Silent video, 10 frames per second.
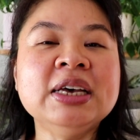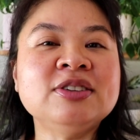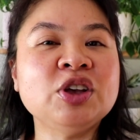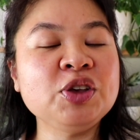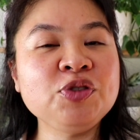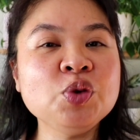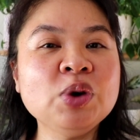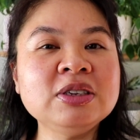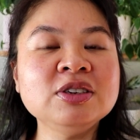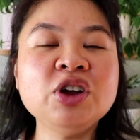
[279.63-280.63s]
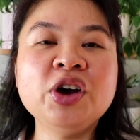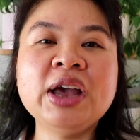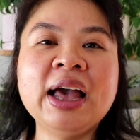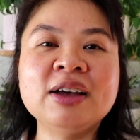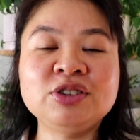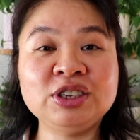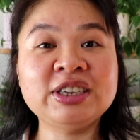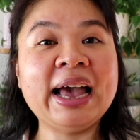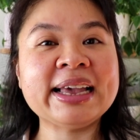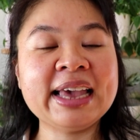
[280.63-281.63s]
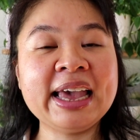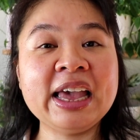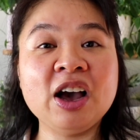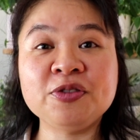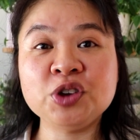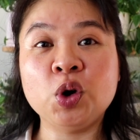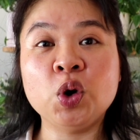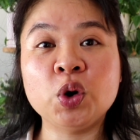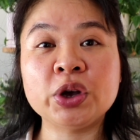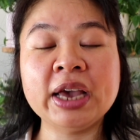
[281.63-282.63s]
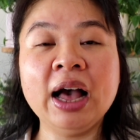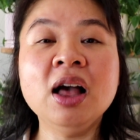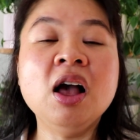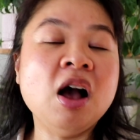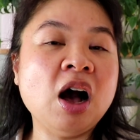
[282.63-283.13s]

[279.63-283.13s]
So if you want to know how to take care of your Hoya,